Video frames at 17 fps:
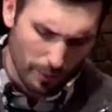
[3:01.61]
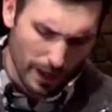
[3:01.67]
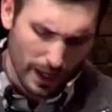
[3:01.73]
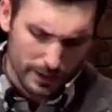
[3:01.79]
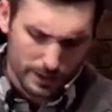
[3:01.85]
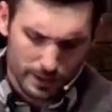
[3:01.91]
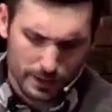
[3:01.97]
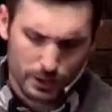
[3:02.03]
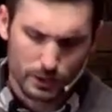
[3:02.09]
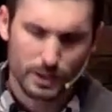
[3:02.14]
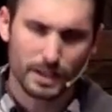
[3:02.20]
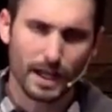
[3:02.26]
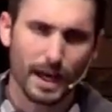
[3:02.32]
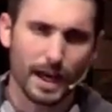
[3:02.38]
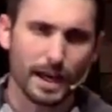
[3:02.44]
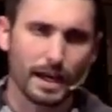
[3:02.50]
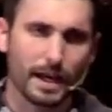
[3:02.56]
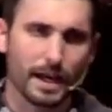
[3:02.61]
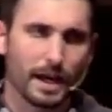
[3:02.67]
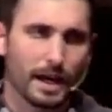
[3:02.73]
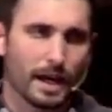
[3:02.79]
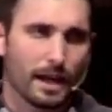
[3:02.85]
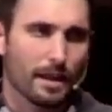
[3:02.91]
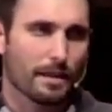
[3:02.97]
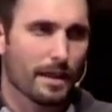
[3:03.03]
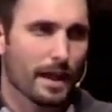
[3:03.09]
in our passage today,
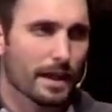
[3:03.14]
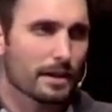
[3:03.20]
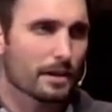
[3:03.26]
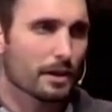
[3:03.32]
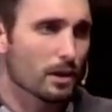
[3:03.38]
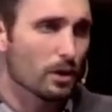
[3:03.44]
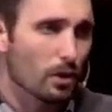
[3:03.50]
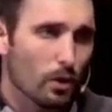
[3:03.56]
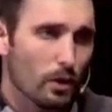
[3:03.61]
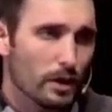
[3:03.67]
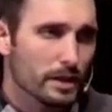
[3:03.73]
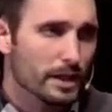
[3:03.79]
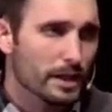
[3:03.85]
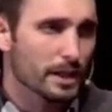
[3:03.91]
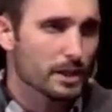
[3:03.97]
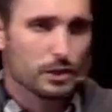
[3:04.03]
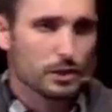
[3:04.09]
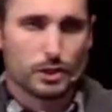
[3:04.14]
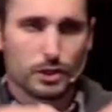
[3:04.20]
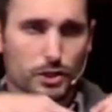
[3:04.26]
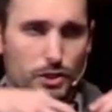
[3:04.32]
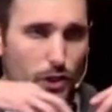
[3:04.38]
that the Lord can